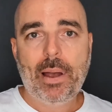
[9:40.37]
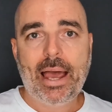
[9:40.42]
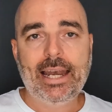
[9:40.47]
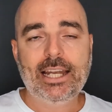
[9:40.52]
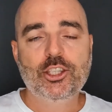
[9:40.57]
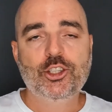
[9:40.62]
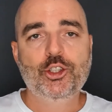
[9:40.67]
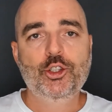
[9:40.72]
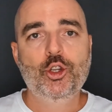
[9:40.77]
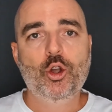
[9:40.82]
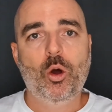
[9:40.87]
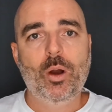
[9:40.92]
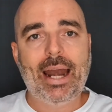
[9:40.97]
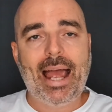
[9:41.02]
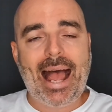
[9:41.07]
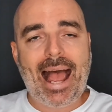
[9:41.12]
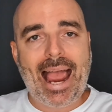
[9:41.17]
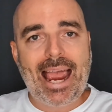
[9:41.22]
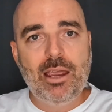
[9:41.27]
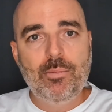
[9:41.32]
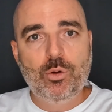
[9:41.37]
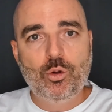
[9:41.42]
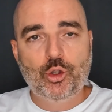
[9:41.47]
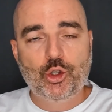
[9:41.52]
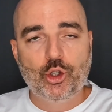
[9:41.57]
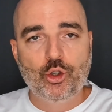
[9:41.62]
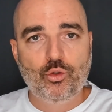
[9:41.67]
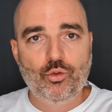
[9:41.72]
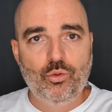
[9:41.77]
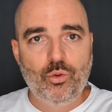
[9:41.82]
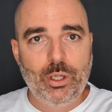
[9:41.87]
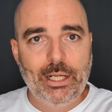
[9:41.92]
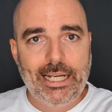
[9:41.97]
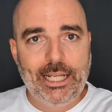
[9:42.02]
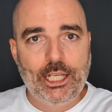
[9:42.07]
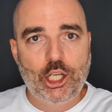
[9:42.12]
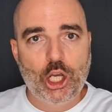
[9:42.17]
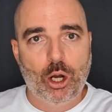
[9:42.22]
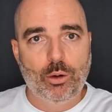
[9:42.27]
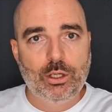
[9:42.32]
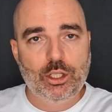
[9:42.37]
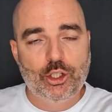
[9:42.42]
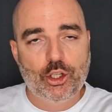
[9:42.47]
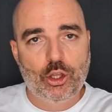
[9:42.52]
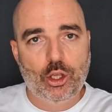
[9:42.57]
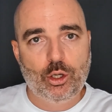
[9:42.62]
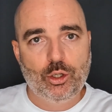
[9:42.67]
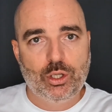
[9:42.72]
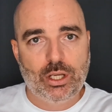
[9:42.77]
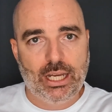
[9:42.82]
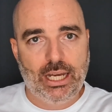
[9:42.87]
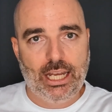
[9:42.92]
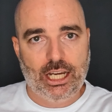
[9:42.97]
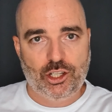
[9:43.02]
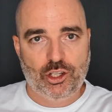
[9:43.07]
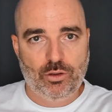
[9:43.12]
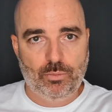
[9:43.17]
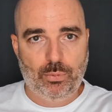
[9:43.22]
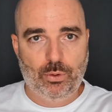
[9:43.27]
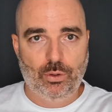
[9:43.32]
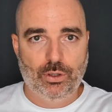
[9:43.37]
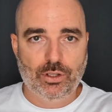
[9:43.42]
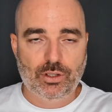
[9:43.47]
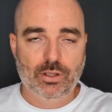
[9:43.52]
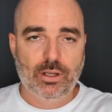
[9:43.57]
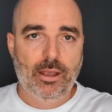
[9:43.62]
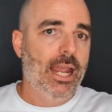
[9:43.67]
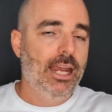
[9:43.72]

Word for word: but it's not able to really go into those connection points.